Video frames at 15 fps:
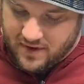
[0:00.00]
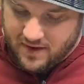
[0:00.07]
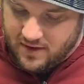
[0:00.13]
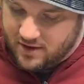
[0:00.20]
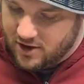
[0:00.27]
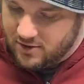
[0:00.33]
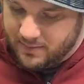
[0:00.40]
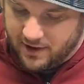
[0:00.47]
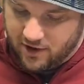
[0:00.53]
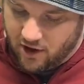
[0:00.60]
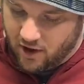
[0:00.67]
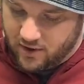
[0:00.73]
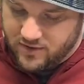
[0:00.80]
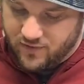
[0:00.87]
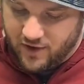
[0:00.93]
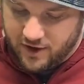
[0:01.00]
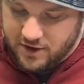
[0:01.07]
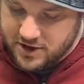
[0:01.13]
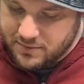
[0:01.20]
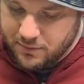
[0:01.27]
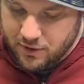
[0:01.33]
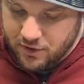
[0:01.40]
Here are my notes. Very
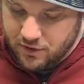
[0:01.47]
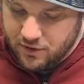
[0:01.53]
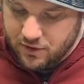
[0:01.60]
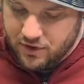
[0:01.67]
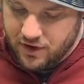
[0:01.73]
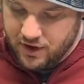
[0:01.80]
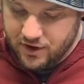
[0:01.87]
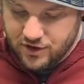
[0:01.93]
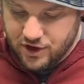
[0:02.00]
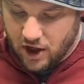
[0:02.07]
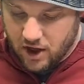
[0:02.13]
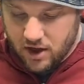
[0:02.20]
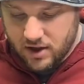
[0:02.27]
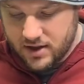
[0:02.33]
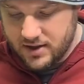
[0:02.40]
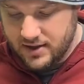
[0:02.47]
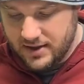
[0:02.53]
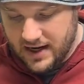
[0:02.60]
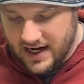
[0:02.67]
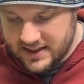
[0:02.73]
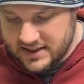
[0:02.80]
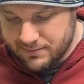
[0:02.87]
smooth, dark,
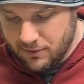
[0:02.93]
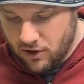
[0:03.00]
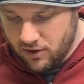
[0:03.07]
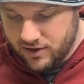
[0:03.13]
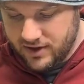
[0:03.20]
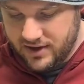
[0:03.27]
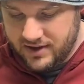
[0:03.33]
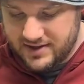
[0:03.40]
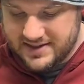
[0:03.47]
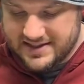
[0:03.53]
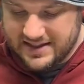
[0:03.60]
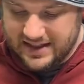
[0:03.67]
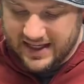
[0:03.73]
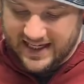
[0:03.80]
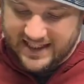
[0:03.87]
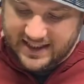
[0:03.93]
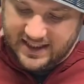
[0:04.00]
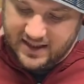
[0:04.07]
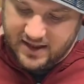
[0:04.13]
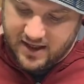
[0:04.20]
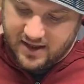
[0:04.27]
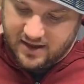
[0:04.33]
not smoky, slightly
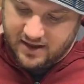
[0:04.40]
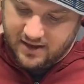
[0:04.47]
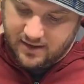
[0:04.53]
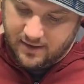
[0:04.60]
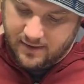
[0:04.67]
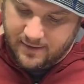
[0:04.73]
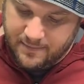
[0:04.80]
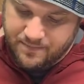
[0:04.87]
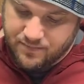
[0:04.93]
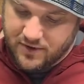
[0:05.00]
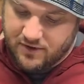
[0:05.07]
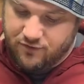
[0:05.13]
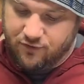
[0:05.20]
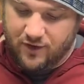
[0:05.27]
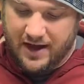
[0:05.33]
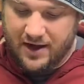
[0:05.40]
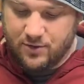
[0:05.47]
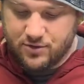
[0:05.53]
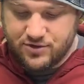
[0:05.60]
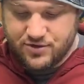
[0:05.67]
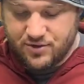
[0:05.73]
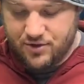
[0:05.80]
nutty.
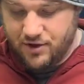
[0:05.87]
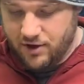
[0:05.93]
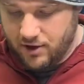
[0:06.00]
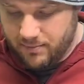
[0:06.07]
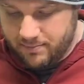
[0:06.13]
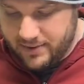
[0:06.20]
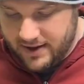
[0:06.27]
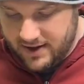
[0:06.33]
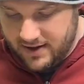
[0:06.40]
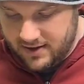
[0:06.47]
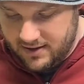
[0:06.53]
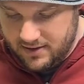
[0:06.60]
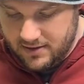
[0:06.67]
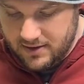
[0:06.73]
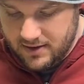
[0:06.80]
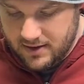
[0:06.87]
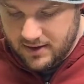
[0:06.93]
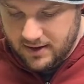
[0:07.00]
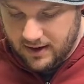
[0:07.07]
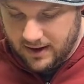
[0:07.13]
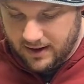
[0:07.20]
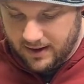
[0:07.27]
Flowers are there a bit.
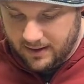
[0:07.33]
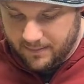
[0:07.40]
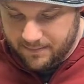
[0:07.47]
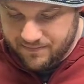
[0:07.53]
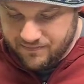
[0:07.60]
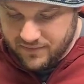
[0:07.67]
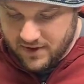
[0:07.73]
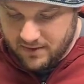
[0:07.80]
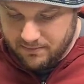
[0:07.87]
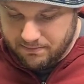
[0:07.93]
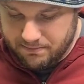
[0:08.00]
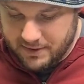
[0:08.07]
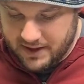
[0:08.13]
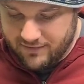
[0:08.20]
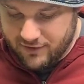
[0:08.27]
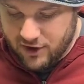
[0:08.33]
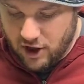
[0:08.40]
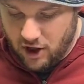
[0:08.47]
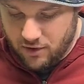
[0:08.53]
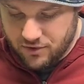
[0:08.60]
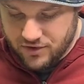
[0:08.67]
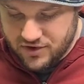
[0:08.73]
Bit of a
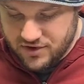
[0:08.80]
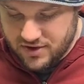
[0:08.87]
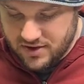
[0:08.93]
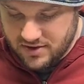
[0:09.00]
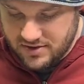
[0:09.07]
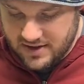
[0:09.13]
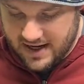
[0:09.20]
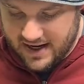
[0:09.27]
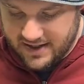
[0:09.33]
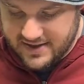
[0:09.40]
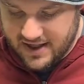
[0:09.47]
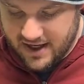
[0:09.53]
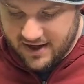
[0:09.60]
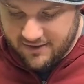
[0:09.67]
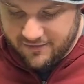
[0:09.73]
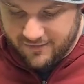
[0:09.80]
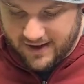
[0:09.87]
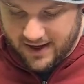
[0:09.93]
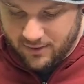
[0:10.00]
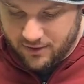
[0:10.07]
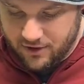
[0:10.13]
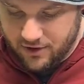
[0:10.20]
ghost. Not a ton of
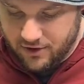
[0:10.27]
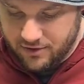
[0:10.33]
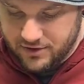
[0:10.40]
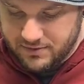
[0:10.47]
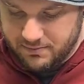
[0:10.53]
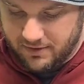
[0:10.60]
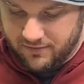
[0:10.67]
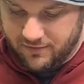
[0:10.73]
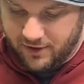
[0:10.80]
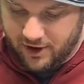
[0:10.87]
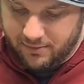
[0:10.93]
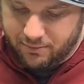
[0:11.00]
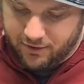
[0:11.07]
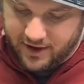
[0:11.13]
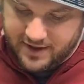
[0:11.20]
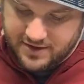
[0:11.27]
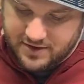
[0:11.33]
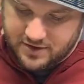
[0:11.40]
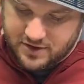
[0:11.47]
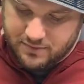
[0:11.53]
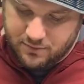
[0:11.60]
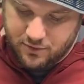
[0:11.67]
flower notes, but very pleasant,
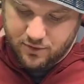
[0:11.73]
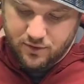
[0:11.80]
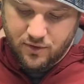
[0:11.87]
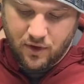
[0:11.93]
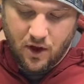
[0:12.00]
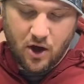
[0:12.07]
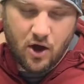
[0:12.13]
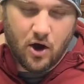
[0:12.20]
smooth,